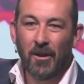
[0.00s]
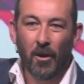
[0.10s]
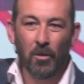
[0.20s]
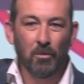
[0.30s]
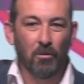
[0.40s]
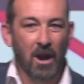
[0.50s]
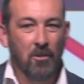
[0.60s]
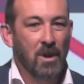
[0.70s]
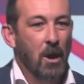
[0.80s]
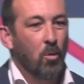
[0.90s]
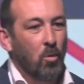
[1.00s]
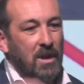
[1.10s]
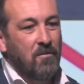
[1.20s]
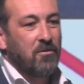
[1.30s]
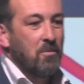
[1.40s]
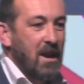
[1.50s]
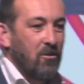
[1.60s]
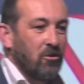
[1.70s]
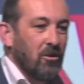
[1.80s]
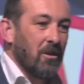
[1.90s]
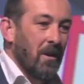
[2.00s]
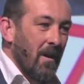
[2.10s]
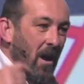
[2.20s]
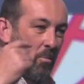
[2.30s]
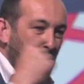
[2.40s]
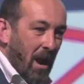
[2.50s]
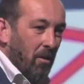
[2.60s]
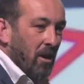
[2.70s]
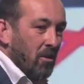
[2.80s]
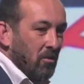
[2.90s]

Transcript: on the right, you'll get all the information about those